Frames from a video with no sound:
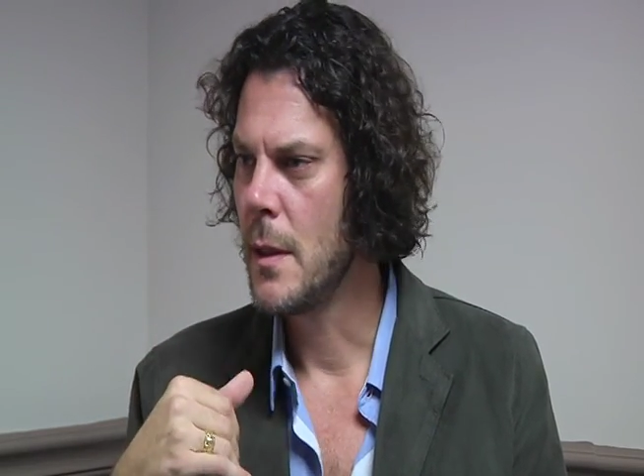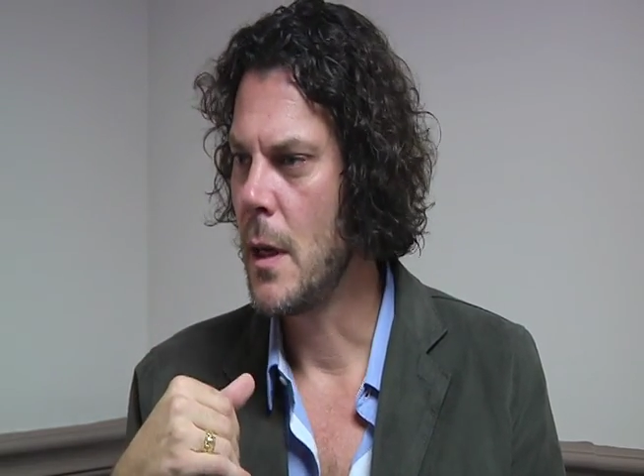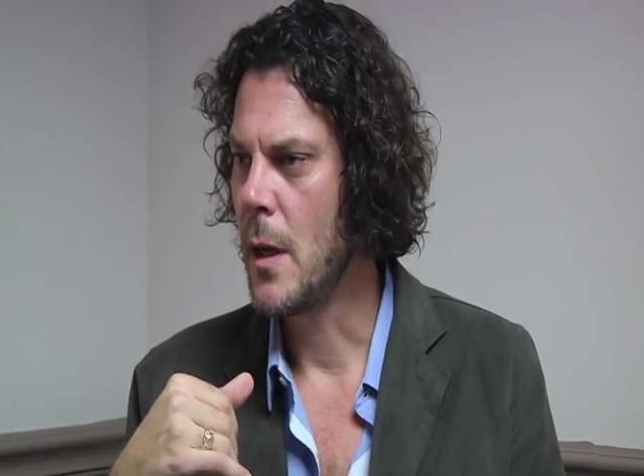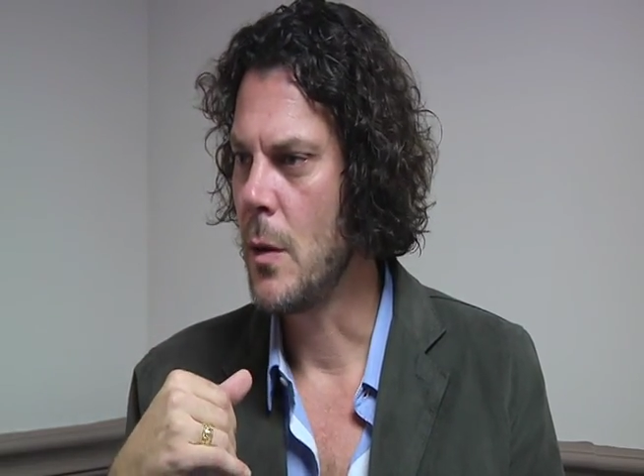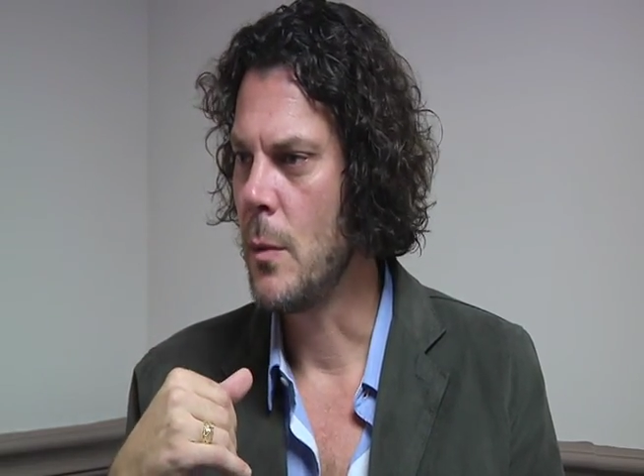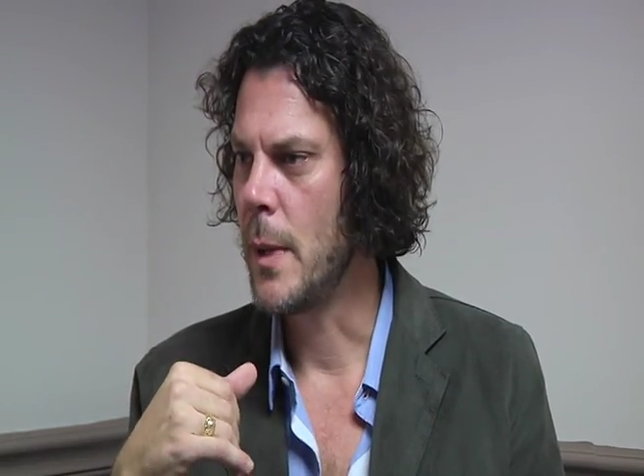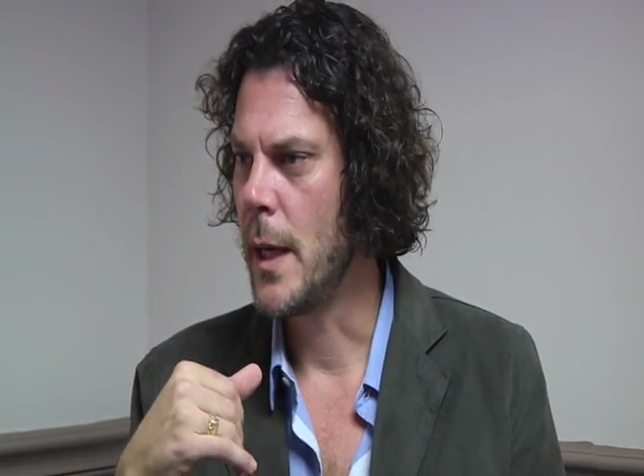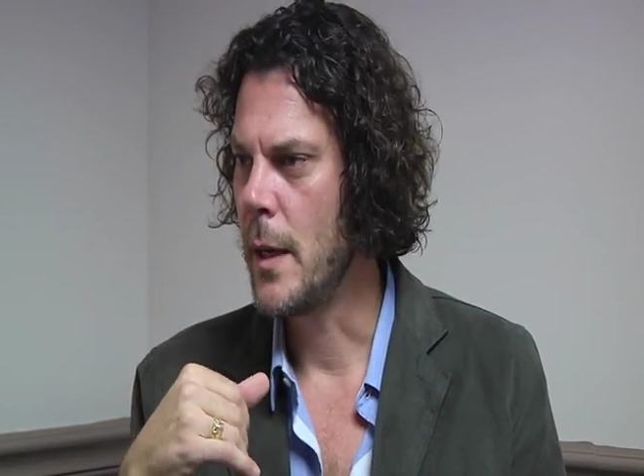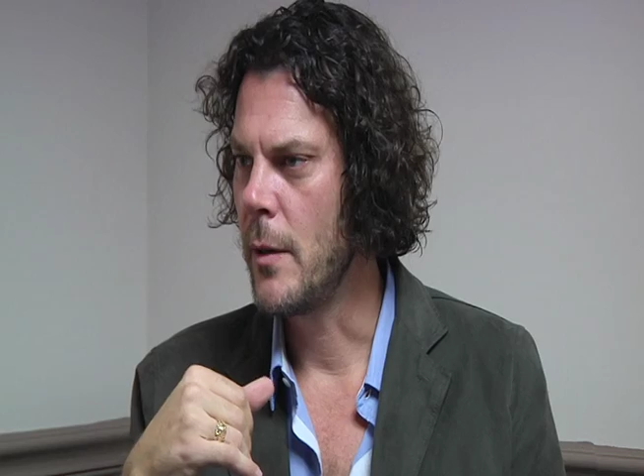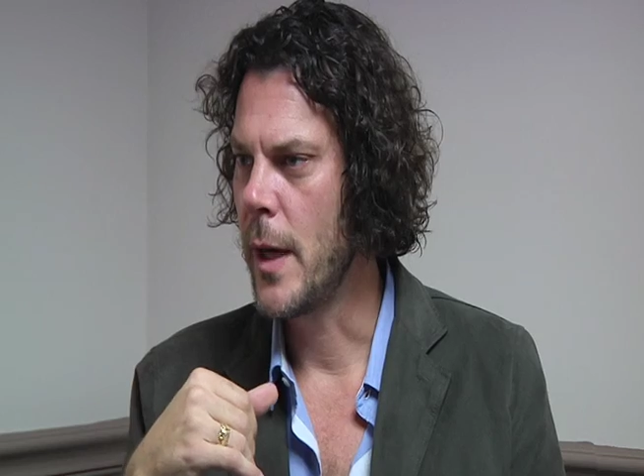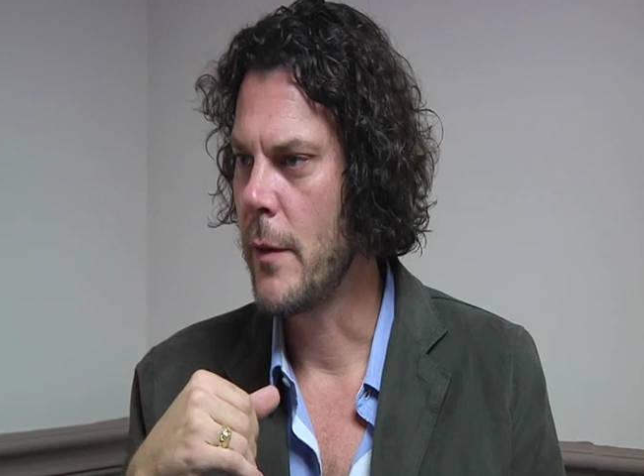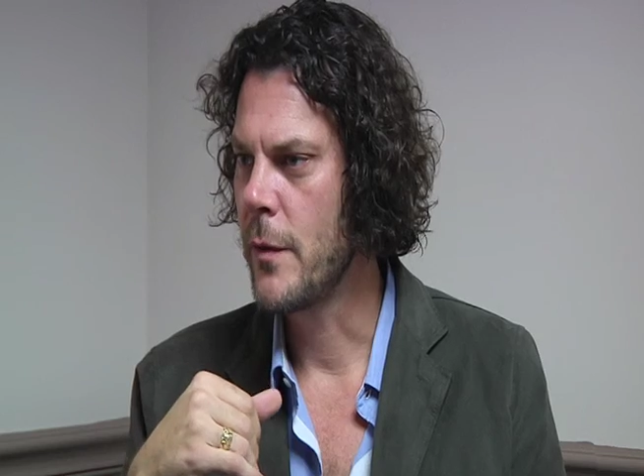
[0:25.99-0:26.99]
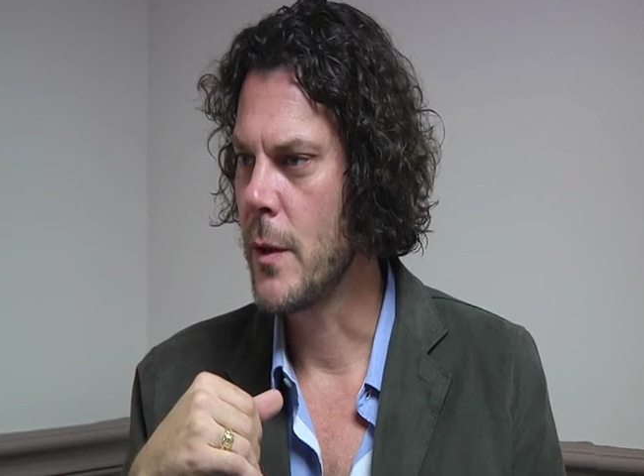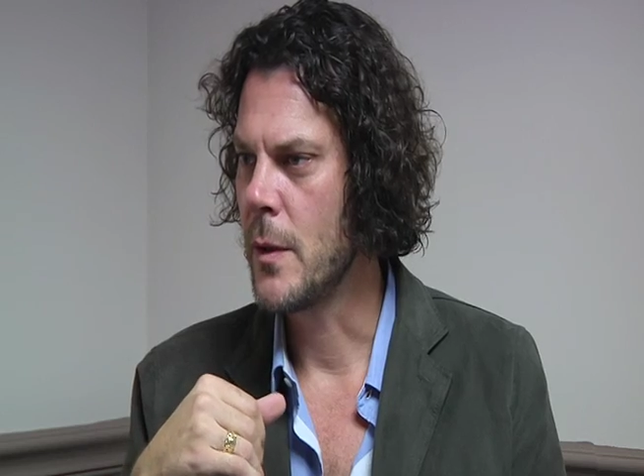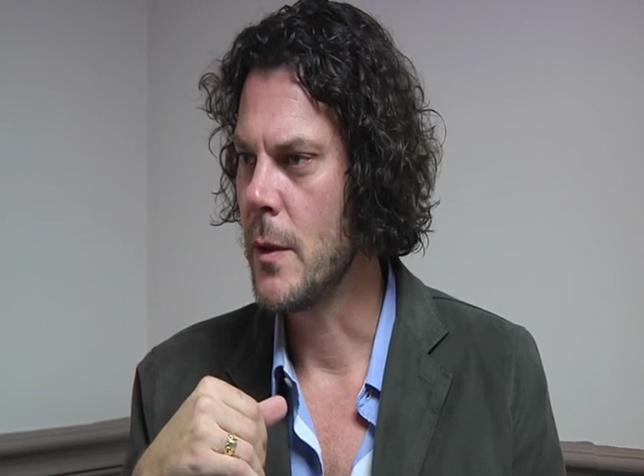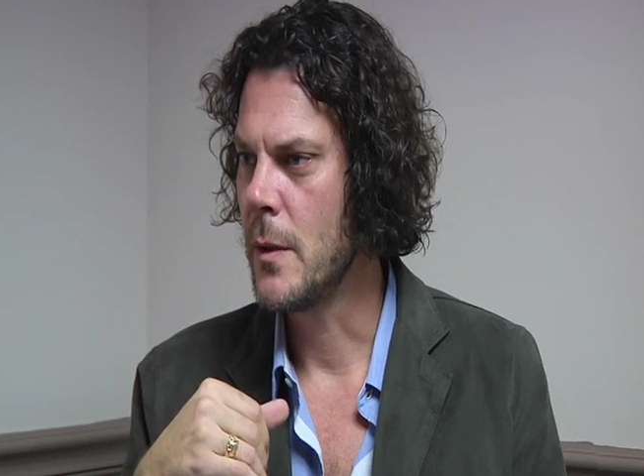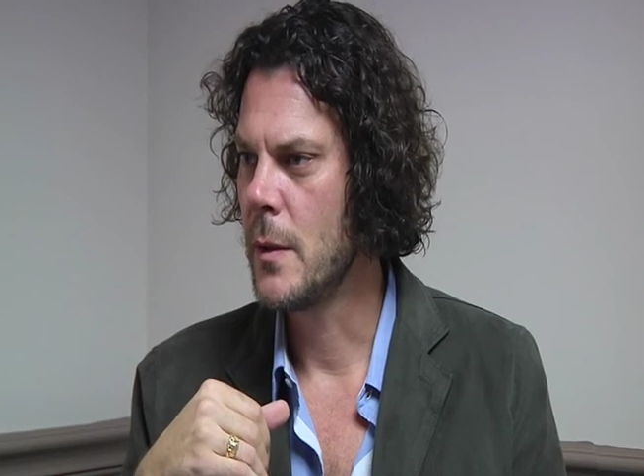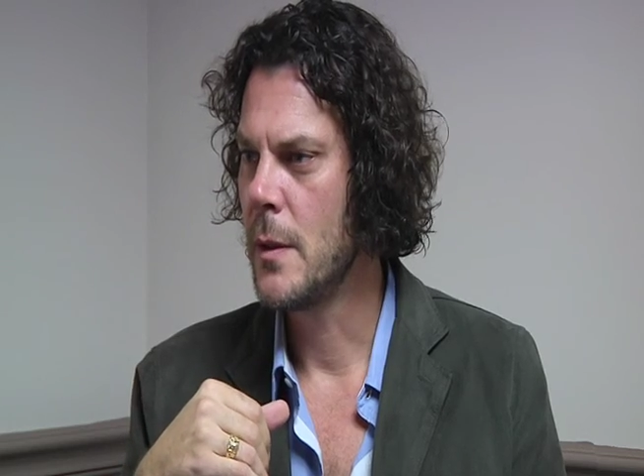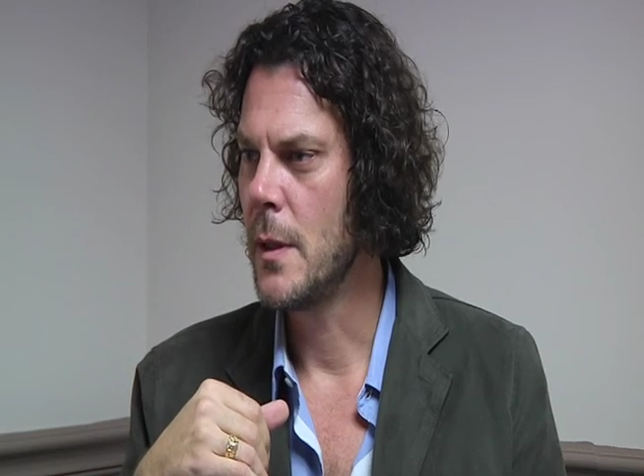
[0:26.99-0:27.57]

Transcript: autobiographical